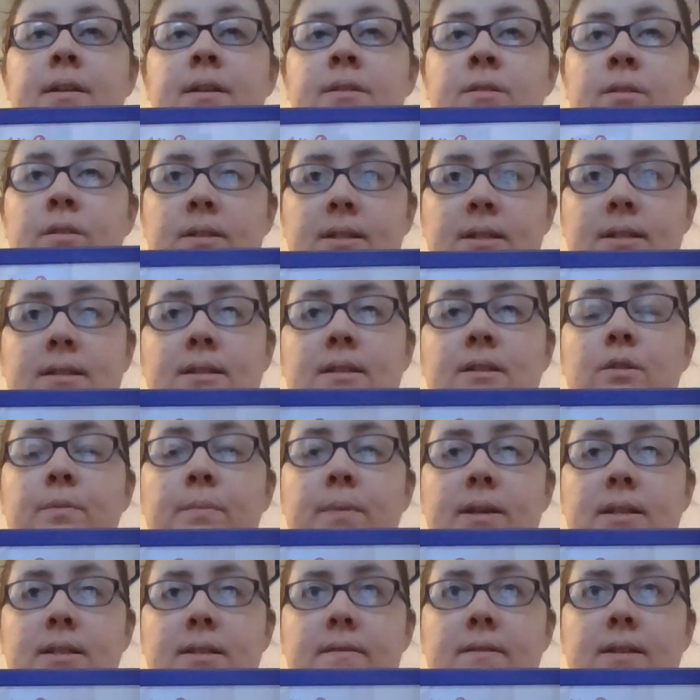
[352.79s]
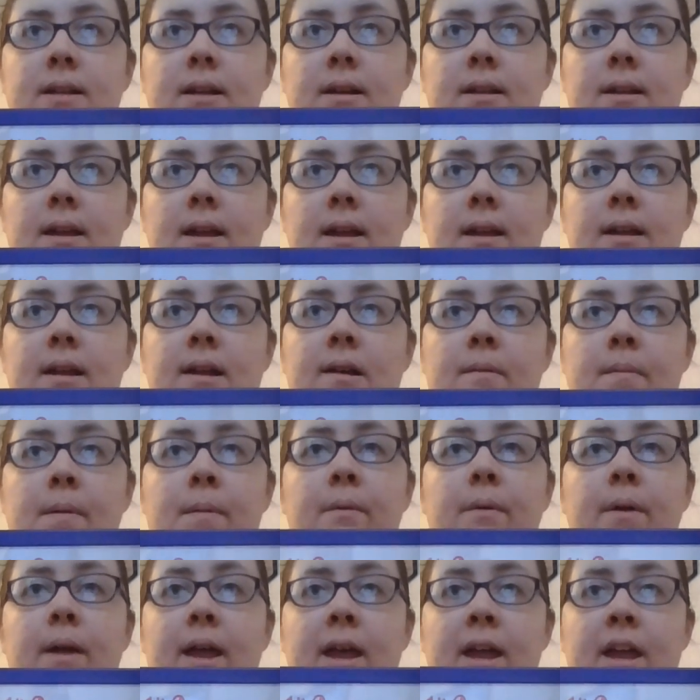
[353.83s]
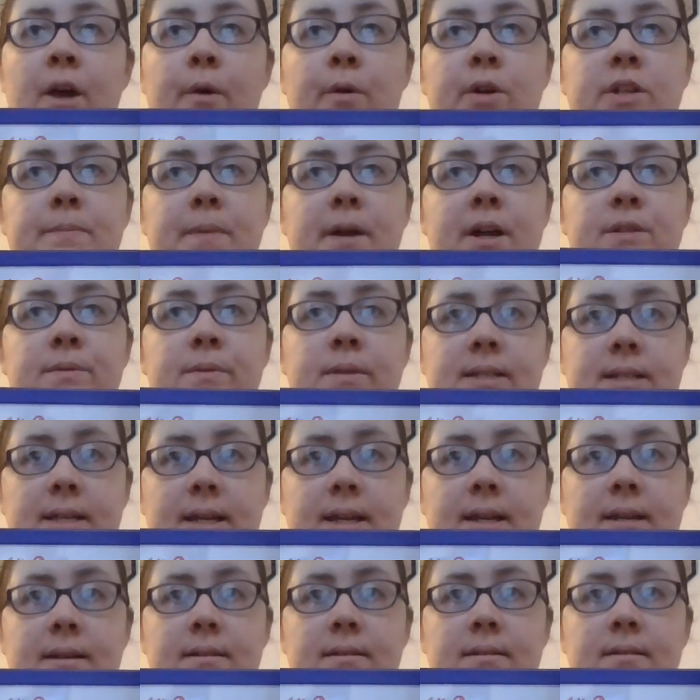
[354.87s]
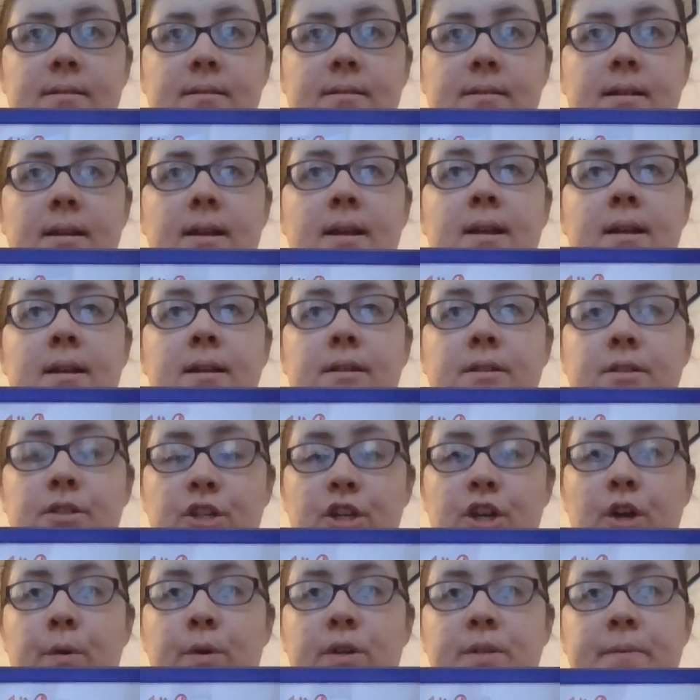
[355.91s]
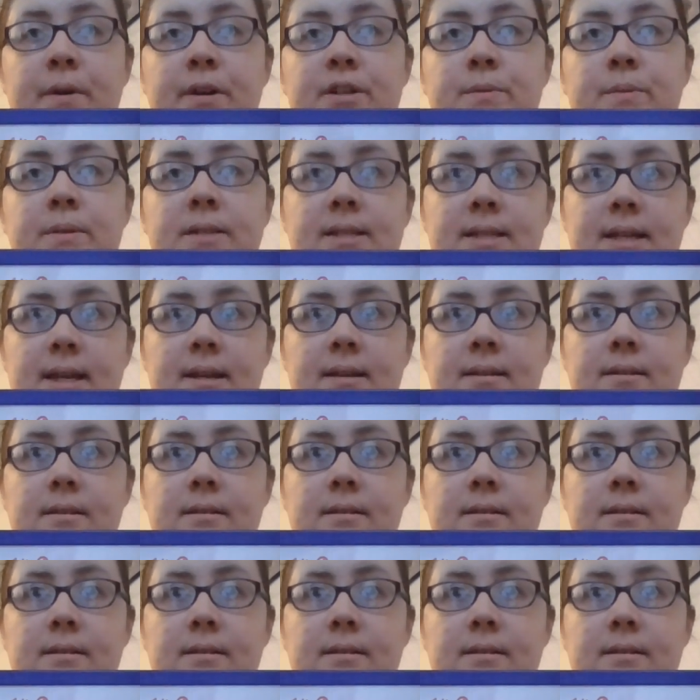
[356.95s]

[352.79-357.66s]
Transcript: So this is a new piece of DNA, and remember A always pairs with T, G always pairs with C.